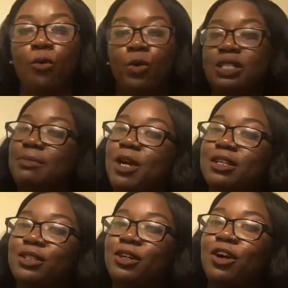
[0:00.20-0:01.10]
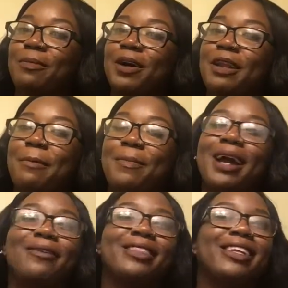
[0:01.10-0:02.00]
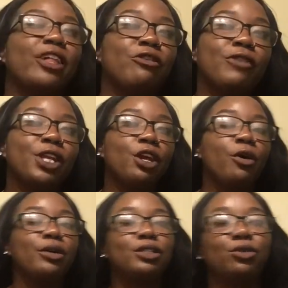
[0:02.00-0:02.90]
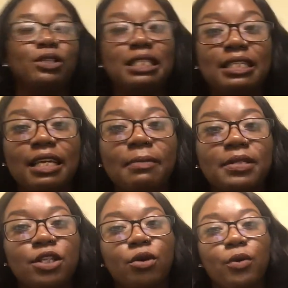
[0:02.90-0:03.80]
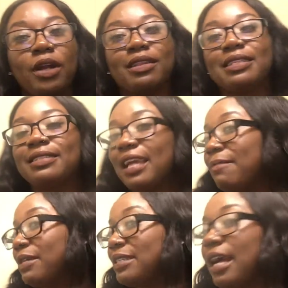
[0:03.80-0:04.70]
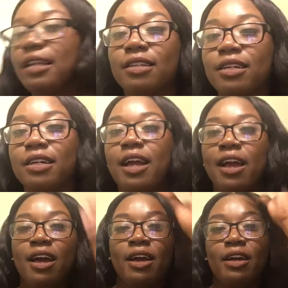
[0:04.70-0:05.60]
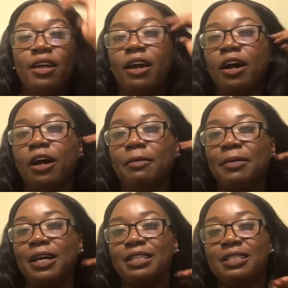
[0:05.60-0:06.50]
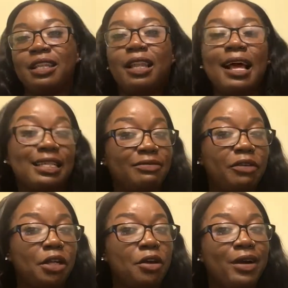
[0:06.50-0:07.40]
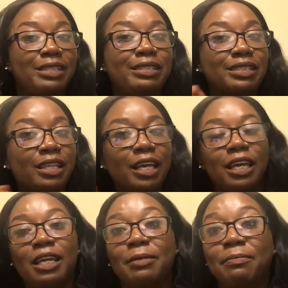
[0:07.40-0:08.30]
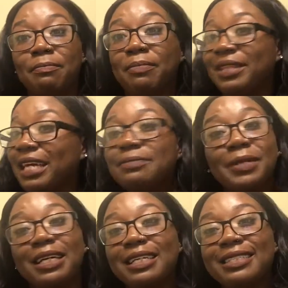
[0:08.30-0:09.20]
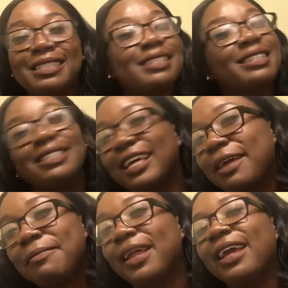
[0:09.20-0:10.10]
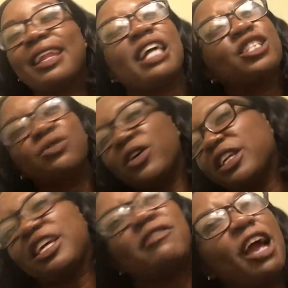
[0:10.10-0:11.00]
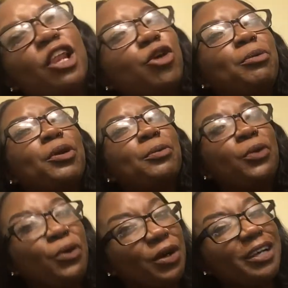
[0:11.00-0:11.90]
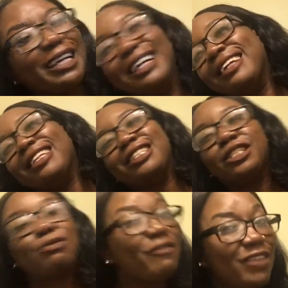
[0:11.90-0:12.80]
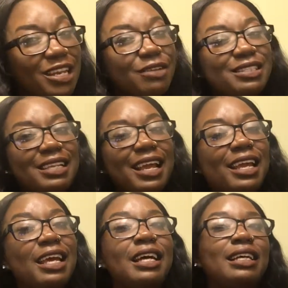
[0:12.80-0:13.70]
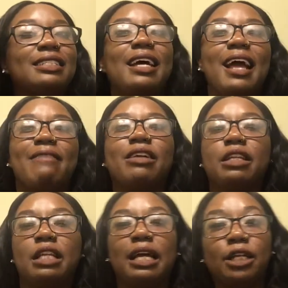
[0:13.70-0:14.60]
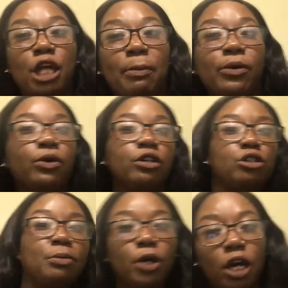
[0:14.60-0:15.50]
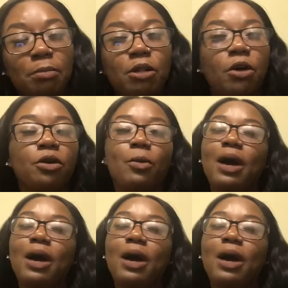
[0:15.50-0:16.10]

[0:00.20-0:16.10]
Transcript: What's up, Beyonce girl? Man, I'm back with another video, and as you can see, I'm still wearing the same exact look as the last video I just did. But that's because it's the same day, and I just wanted to give y'all a little bit more than just one video today, because I haven't did like a double or triple upload in a